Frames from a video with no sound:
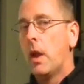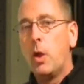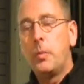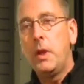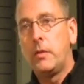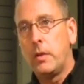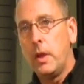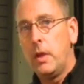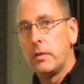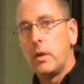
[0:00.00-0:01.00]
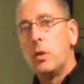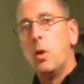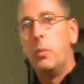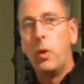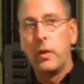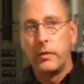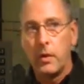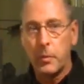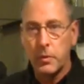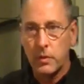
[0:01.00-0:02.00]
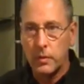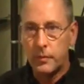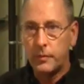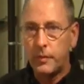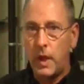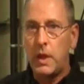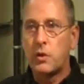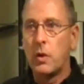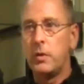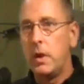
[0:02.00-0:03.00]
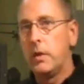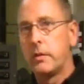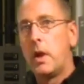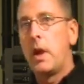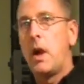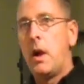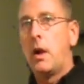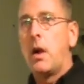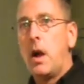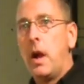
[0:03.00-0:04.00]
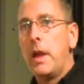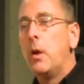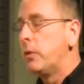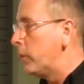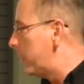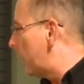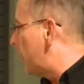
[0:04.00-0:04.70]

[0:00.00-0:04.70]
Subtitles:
LBT is our low boiler temperature. HOD is our high outdoor